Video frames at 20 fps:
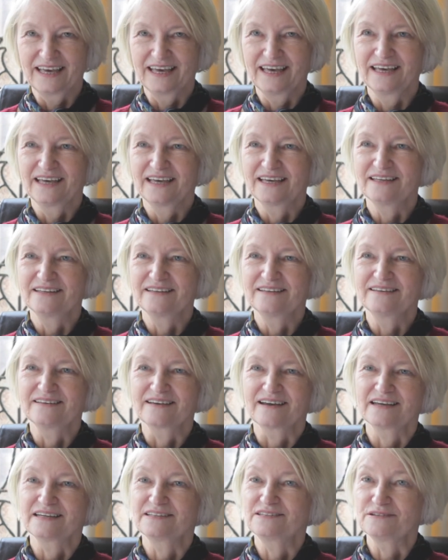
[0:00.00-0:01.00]
and
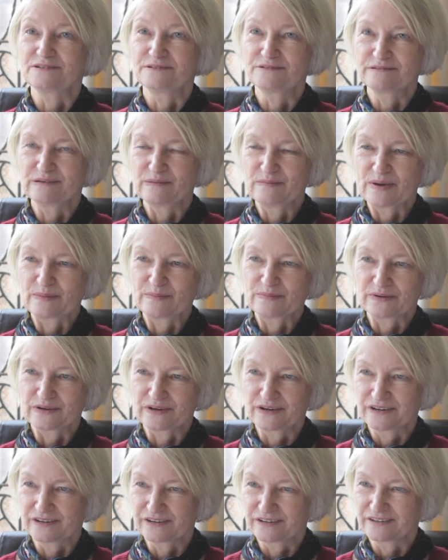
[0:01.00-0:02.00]
I do remember
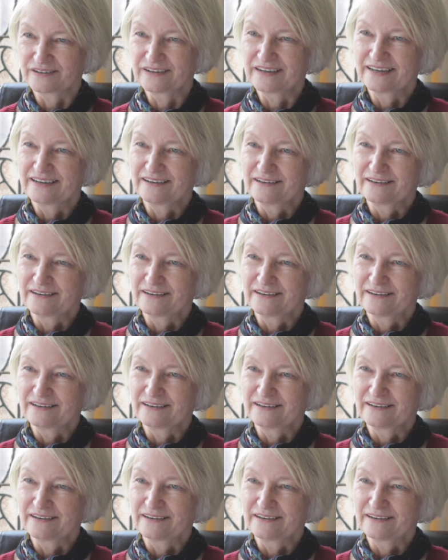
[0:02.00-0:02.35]
her